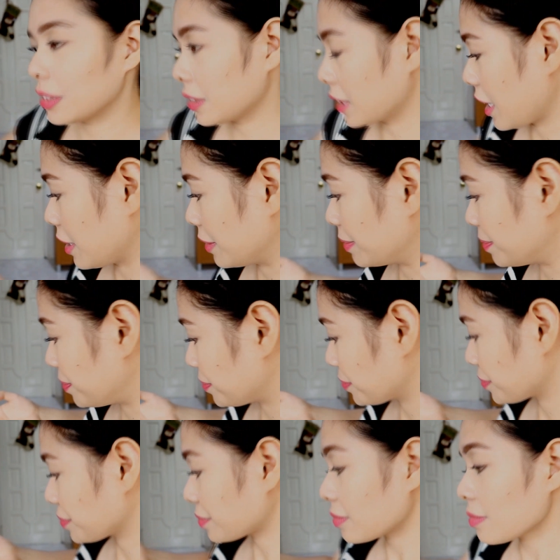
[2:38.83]
Okay.
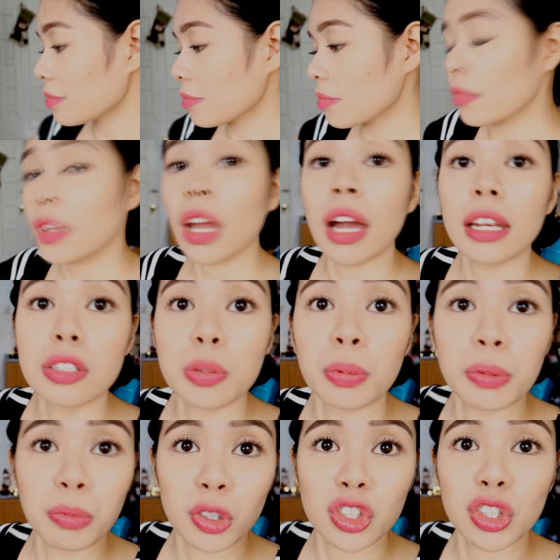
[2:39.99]
I need to
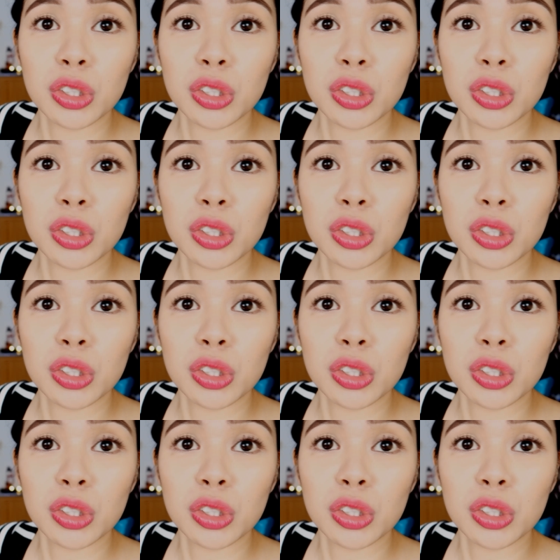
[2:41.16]
put more